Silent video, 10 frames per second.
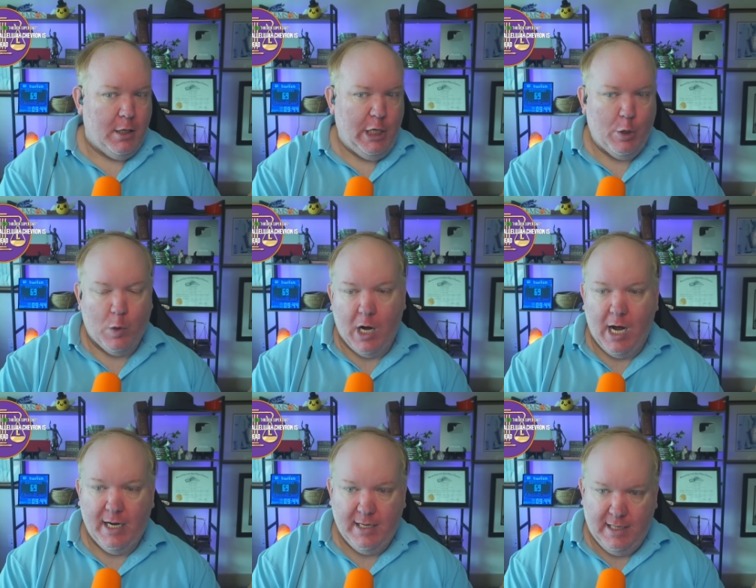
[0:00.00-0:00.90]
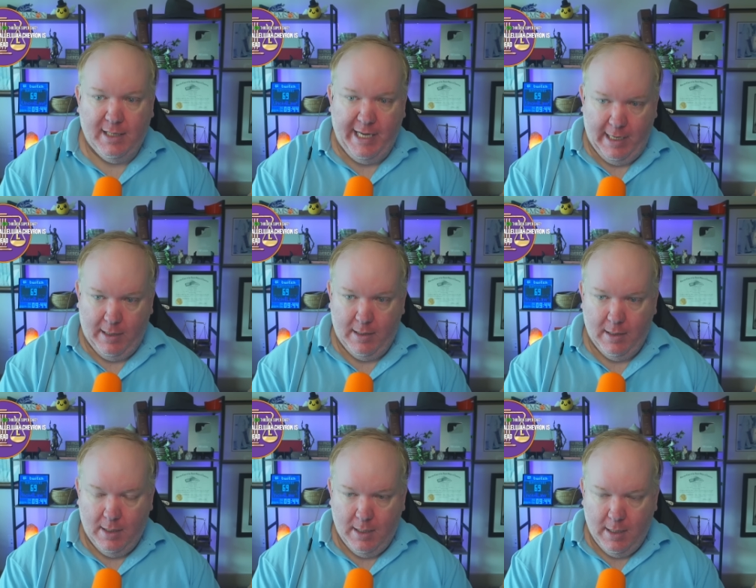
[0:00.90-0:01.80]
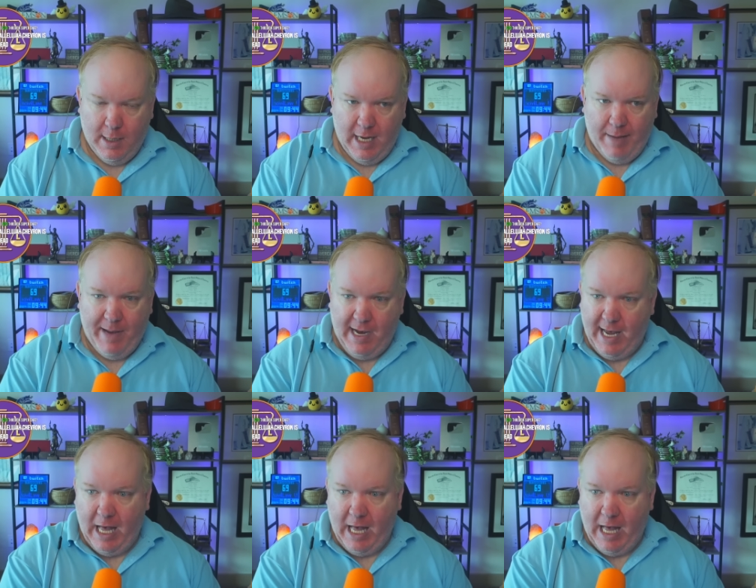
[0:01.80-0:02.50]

You were unclear about